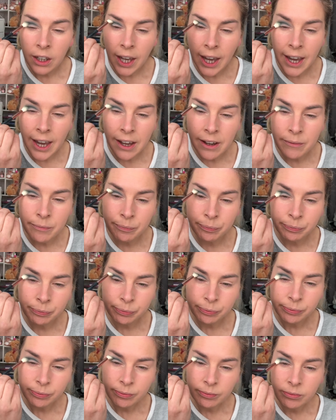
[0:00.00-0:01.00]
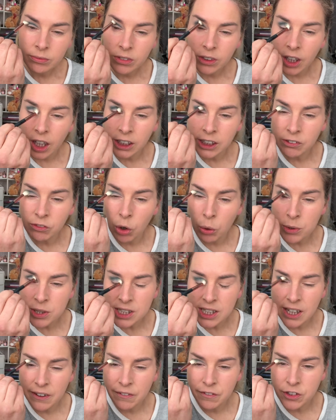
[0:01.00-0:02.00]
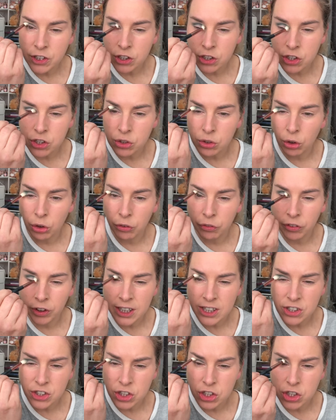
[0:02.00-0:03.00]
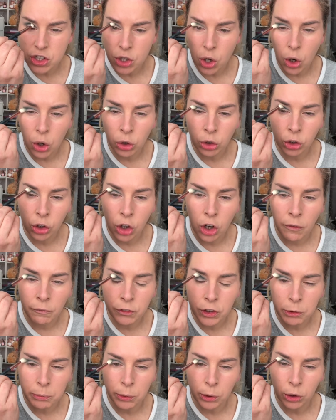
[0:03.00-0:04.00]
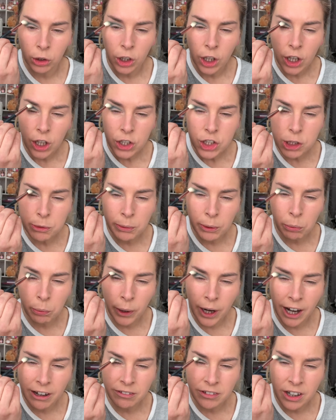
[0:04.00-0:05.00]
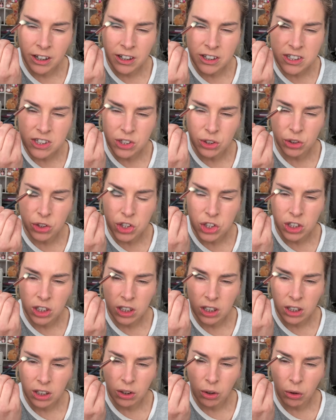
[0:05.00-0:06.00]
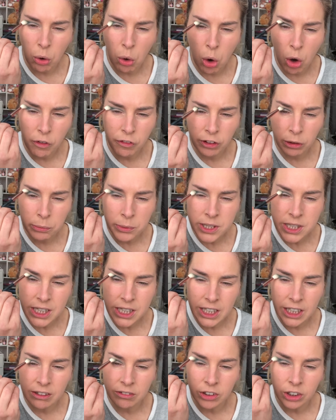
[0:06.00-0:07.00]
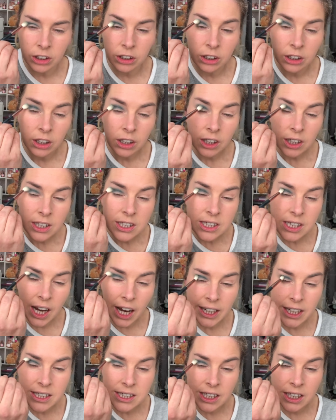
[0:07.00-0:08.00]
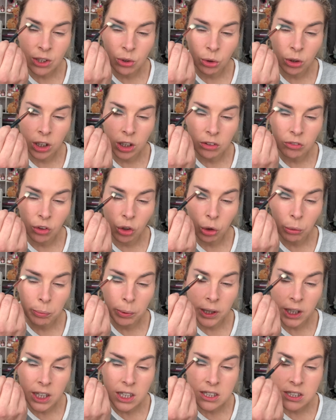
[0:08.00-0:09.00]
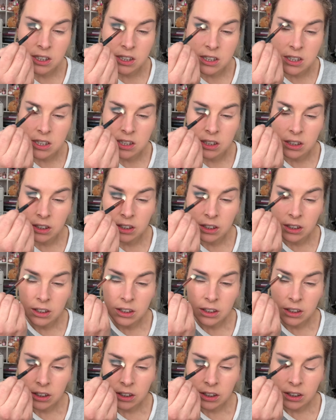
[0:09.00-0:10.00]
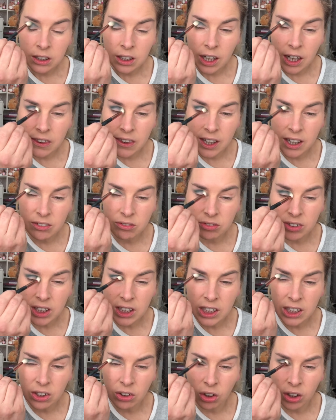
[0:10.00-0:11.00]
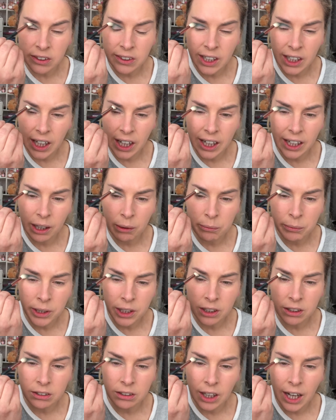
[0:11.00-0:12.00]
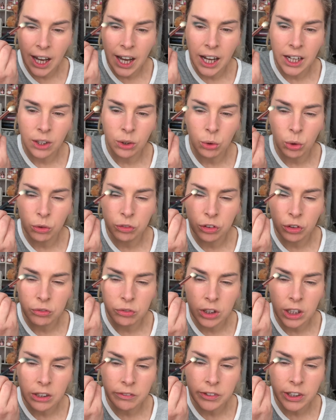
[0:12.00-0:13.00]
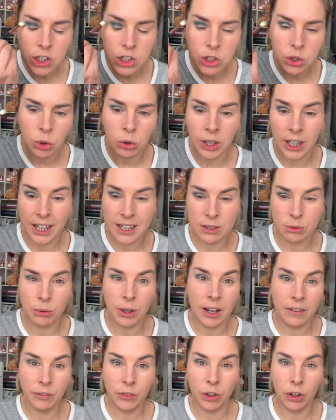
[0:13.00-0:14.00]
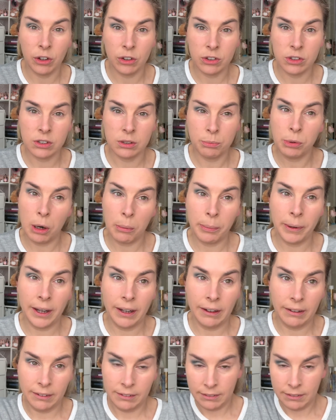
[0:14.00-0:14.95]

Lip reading: you're always lifting stuff, and it's just uncomfortable to be wearing such awful material, tight in all the wrong places, and then really long in the leg. I mean, I had to go for a really short leg, so I've got proper,